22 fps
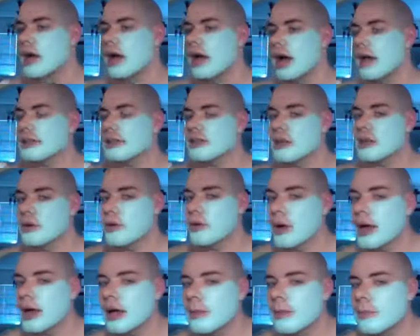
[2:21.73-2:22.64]
And
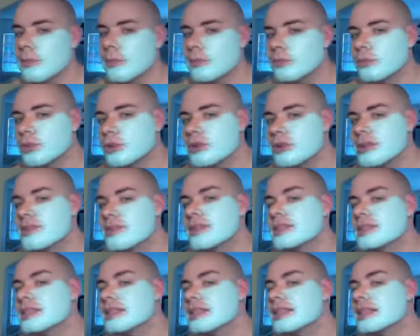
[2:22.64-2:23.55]
so you can even
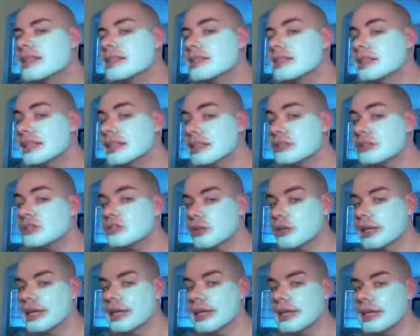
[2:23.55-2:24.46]
see that it's a little
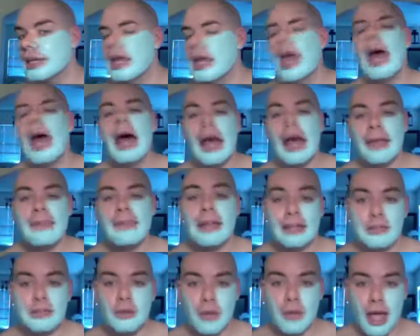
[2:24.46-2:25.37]
streaky, and
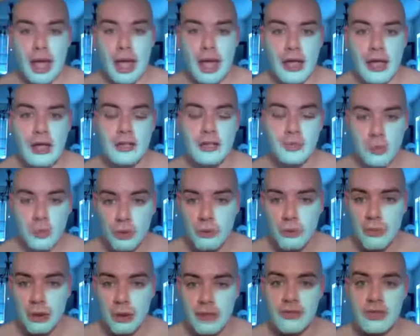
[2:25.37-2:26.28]
that's okay because we'll
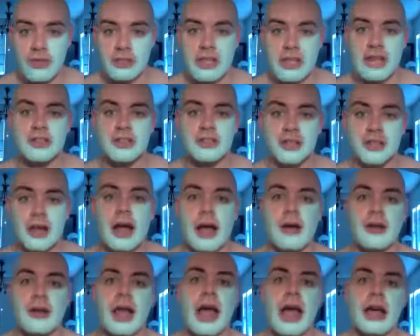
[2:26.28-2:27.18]
buff the texture
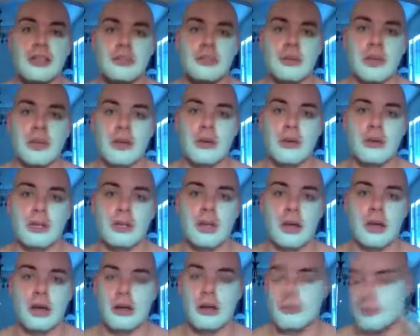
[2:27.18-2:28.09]
out as we go
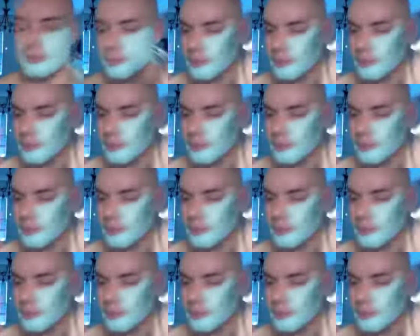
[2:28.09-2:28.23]
along.